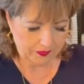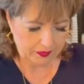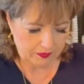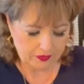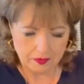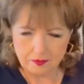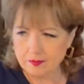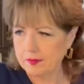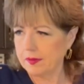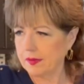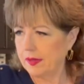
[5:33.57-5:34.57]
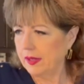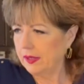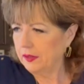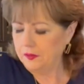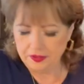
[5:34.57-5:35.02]
You say,
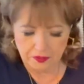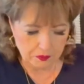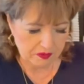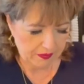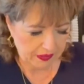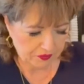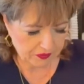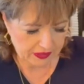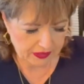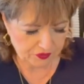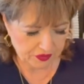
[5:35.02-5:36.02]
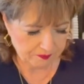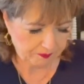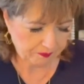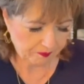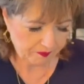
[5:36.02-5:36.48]
you need to renovate your kitchen.
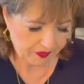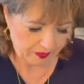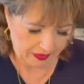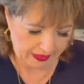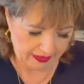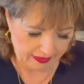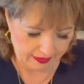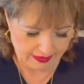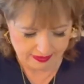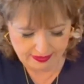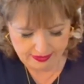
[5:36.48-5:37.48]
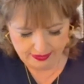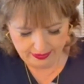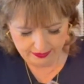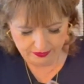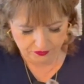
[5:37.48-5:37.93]
Yeah,
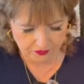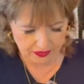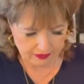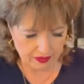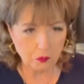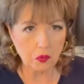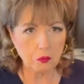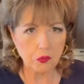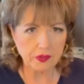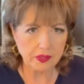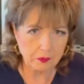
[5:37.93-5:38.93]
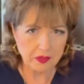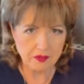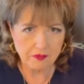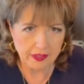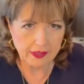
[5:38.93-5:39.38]
there's things I want more than a
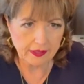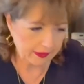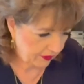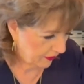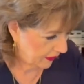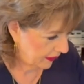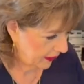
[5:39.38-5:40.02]
renovated kitchen.